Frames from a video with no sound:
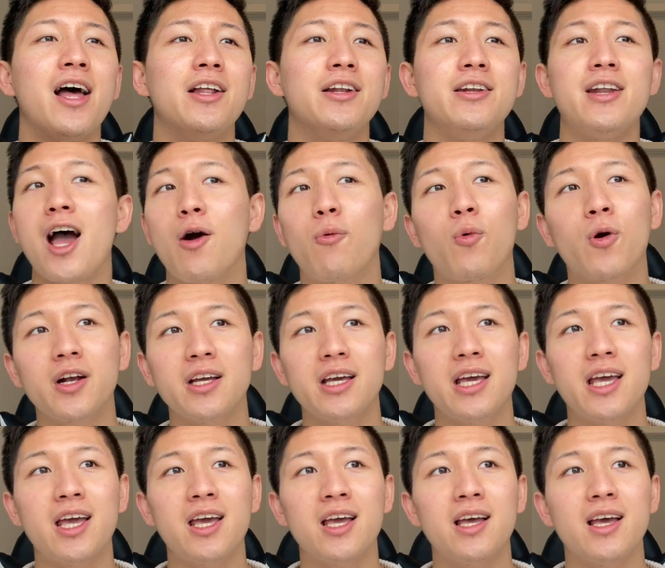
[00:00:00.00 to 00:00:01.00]

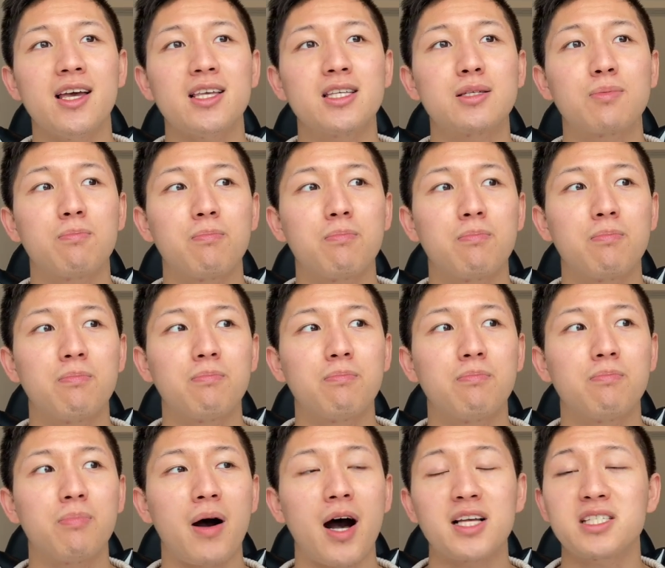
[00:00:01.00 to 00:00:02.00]
Networking is
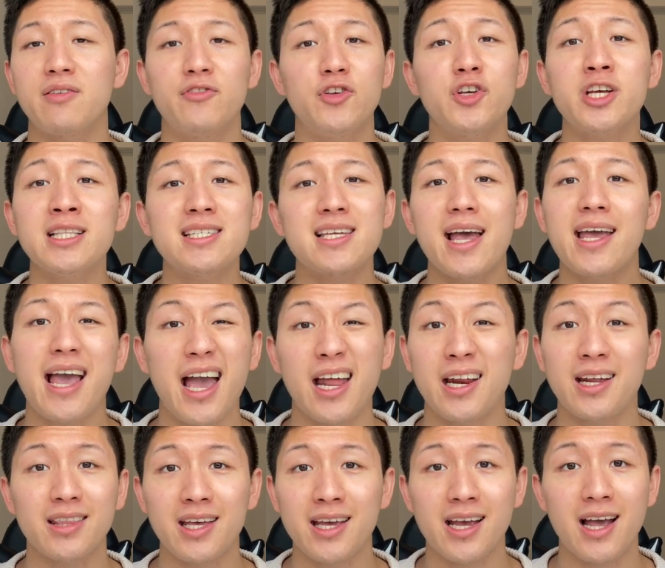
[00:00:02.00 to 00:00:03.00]
Plus, if you can take
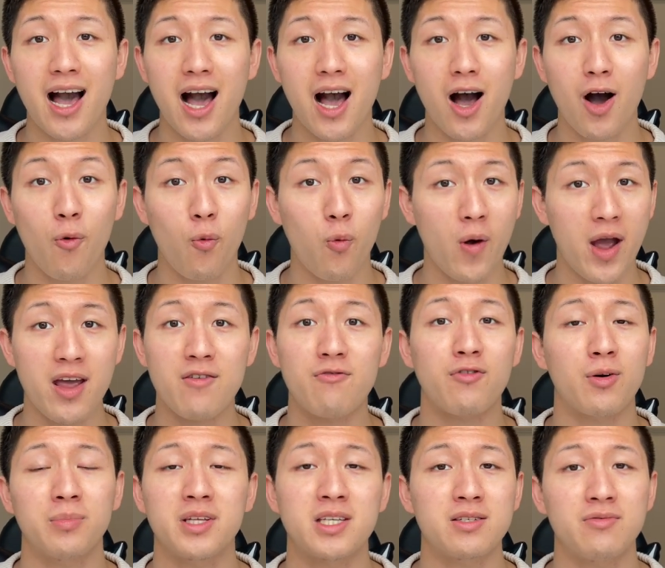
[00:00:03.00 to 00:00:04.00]
anything away
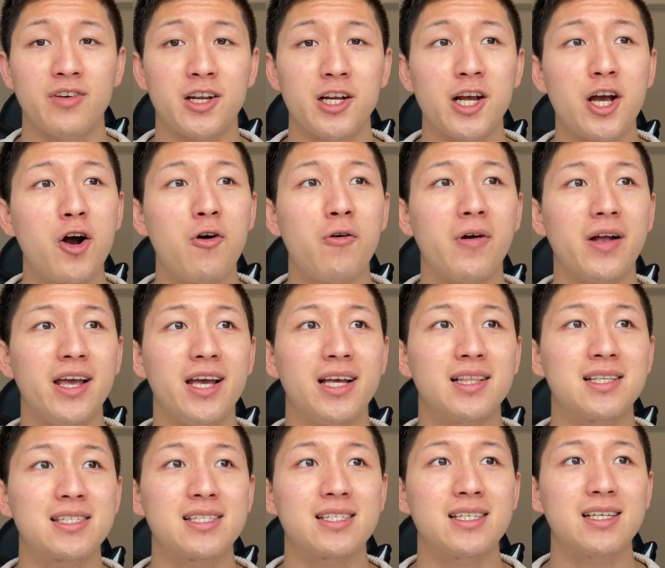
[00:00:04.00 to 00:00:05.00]
from this video,
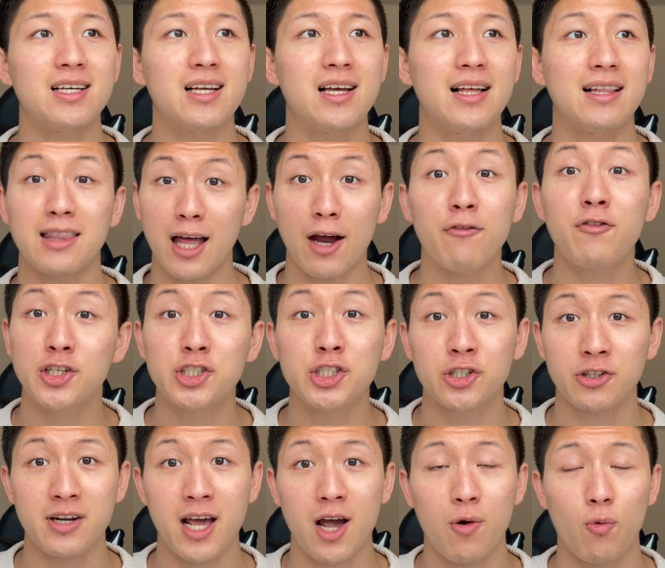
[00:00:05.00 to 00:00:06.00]
it's leverage your
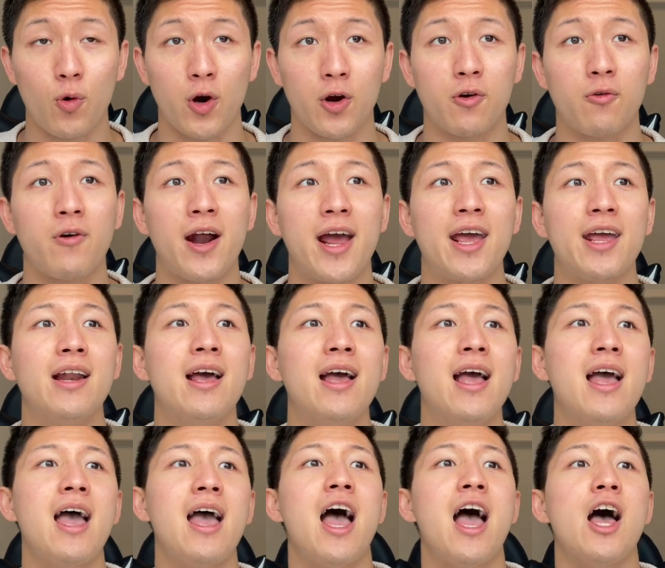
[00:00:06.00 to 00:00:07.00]
network, right?
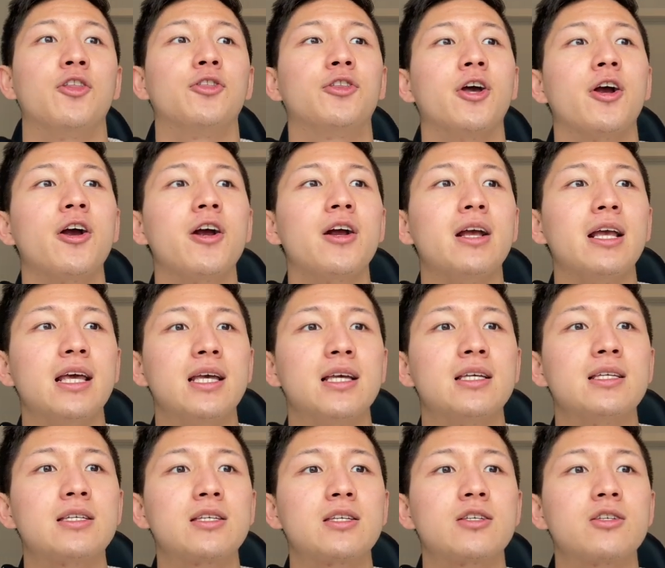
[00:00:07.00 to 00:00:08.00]
There
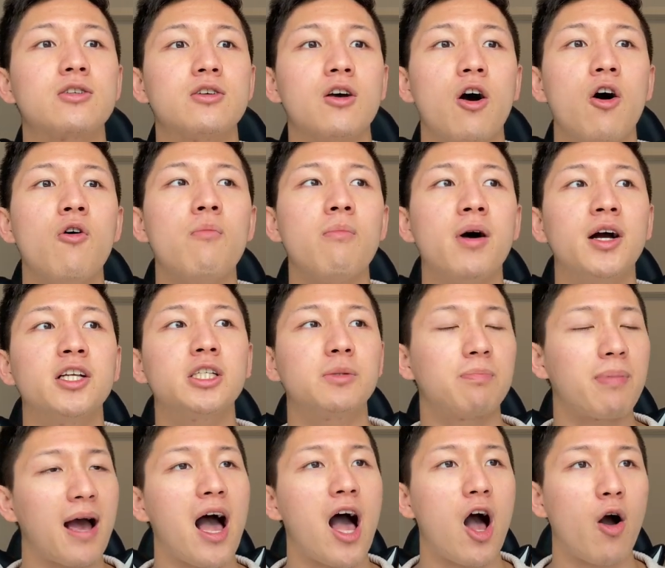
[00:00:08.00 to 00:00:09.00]
is so much
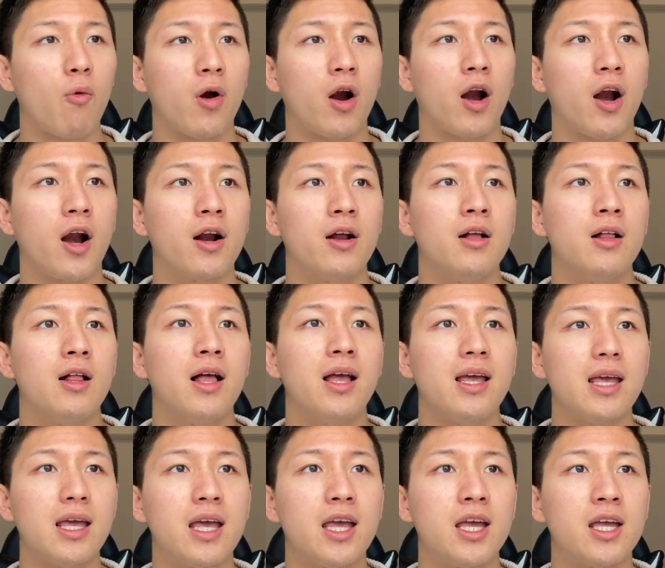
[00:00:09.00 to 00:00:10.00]
power
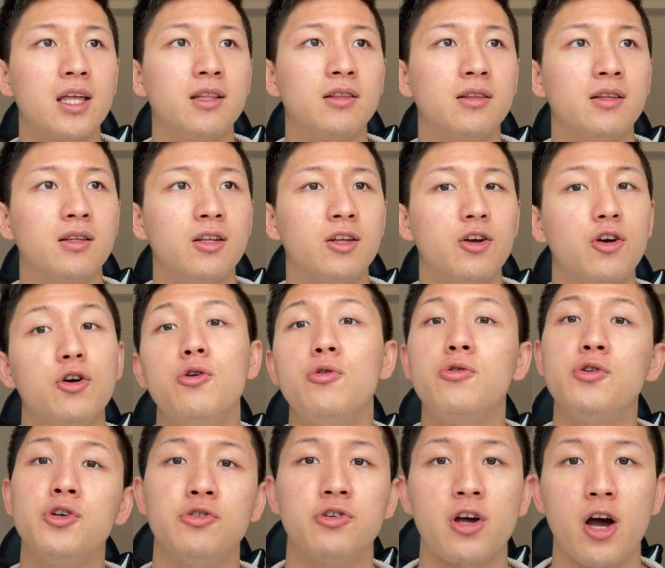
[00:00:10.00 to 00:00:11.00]
in who
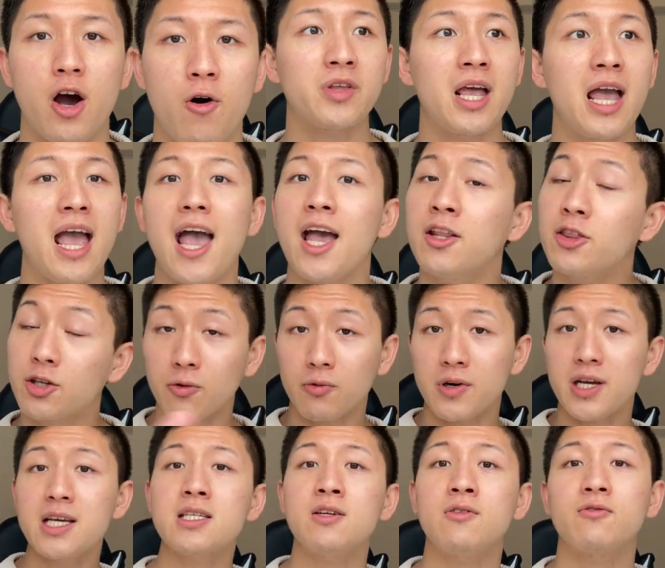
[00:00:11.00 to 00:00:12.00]
you know. And the
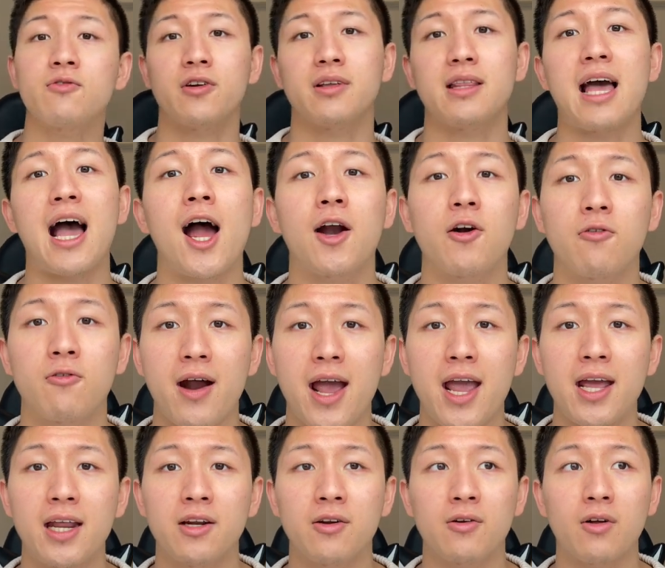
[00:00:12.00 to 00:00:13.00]
reason for that,
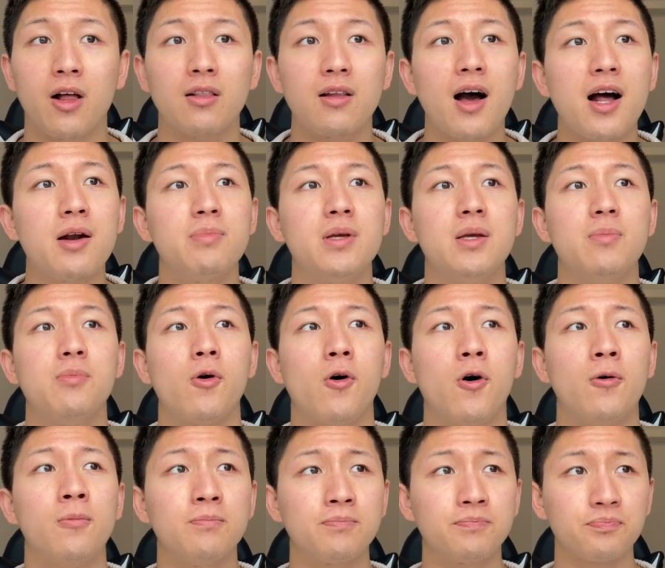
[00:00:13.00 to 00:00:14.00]
right? And a lot of
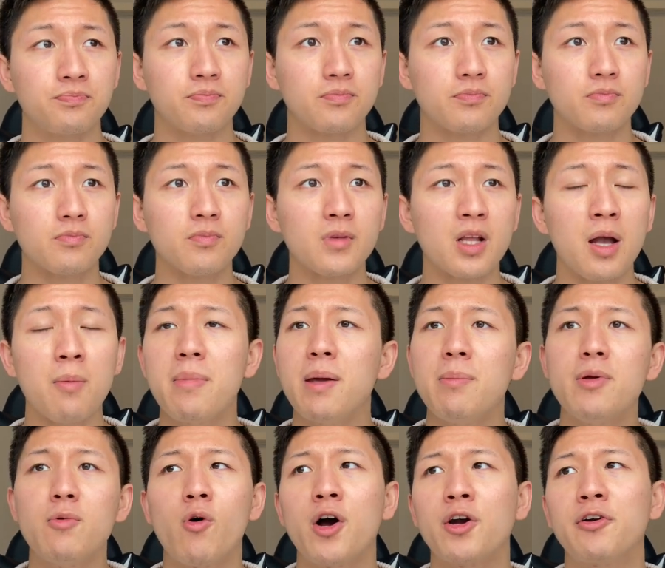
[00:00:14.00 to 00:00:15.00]
people may
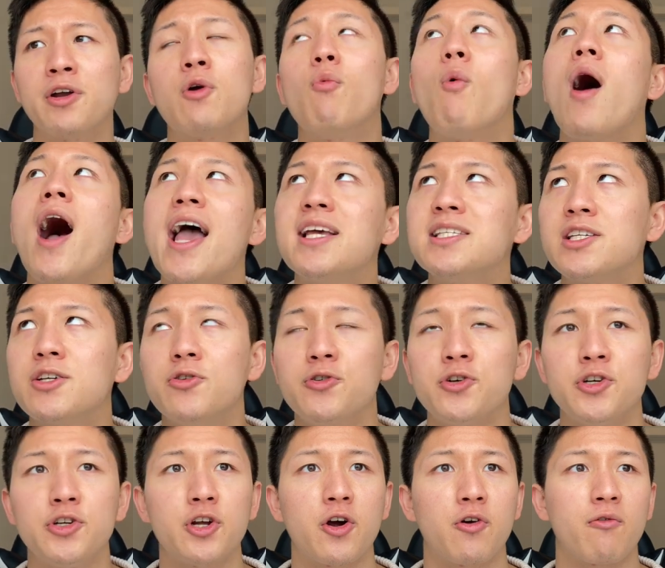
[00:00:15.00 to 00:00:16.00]
be wondering, why is it who
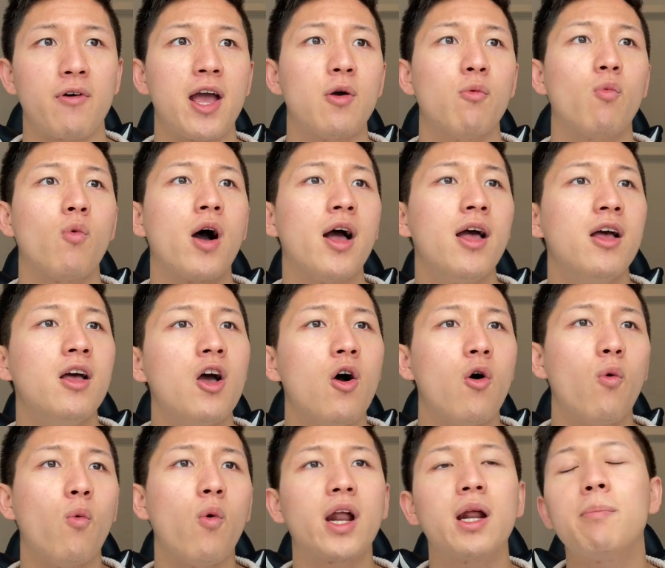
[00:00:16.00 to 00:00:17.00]
you know, right? What
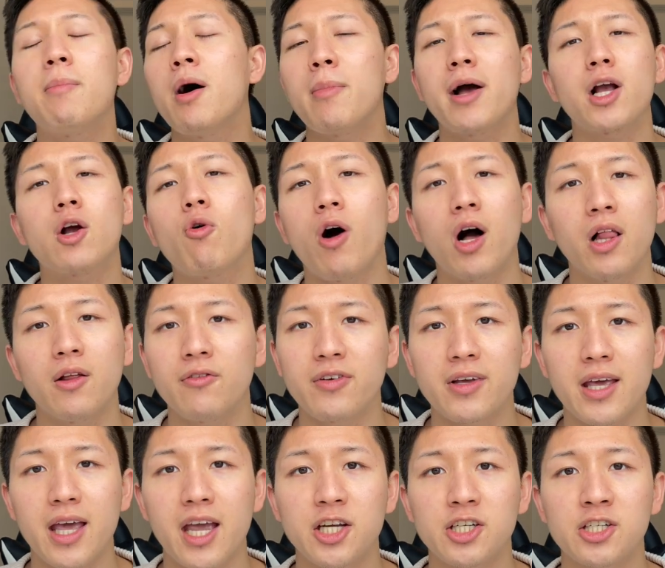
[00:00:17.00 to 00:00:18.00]
what about my
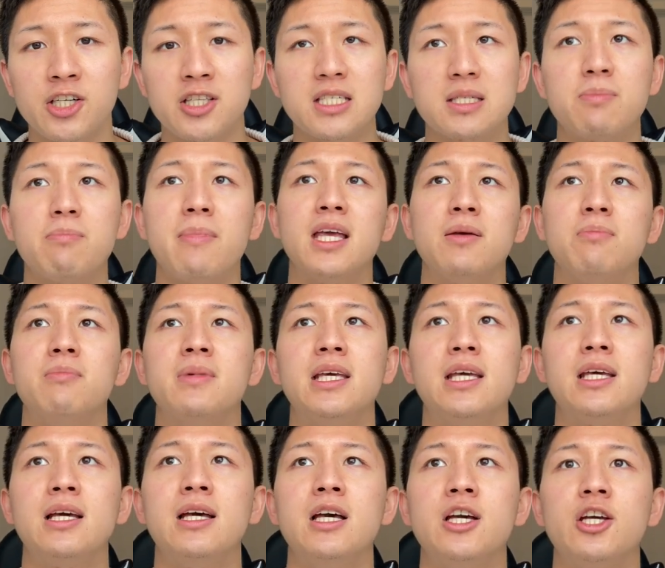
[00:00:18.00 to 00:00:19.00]
qualifications make
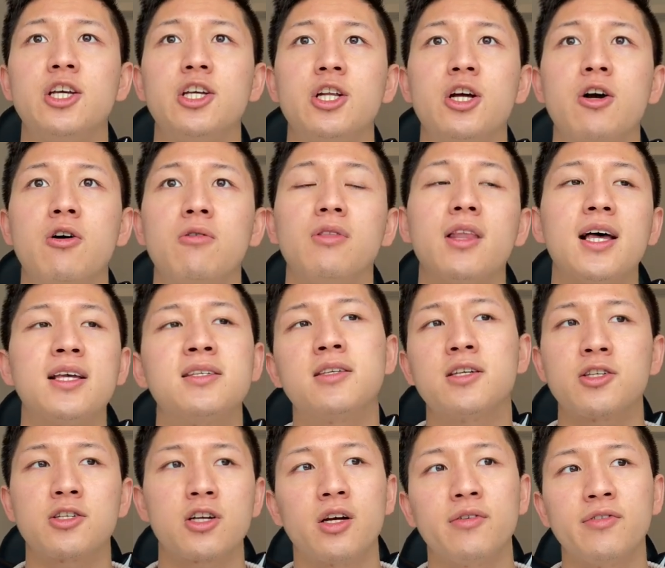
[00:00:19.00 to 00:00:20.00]
me, you know, less
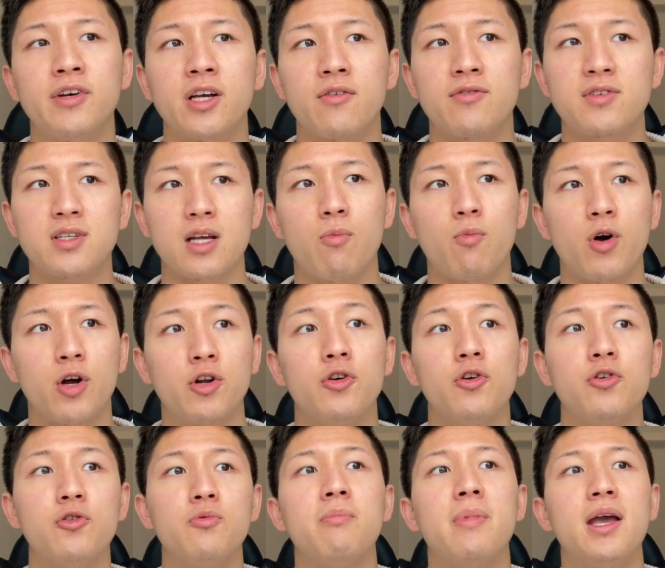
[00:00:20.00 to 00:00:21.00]
deserving of someone
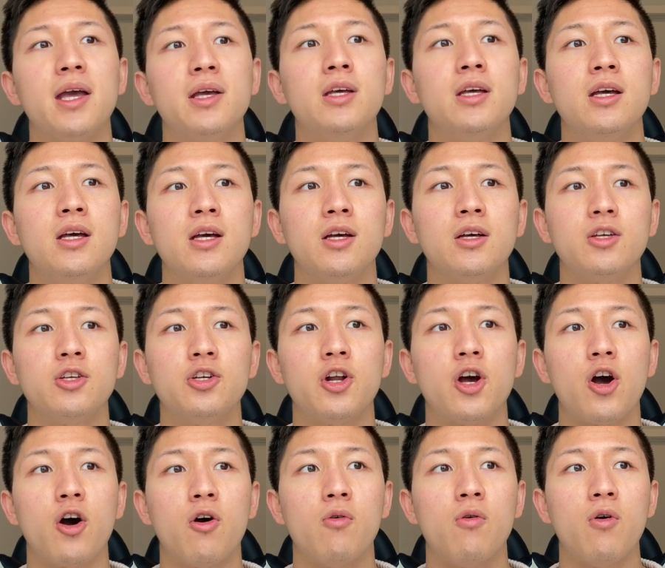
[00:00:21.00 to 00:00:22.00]
who may, you
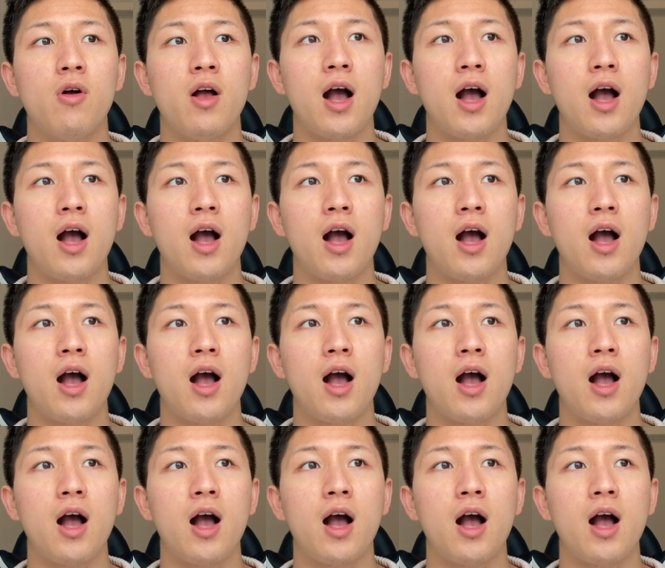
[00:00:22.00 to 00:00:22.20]
know,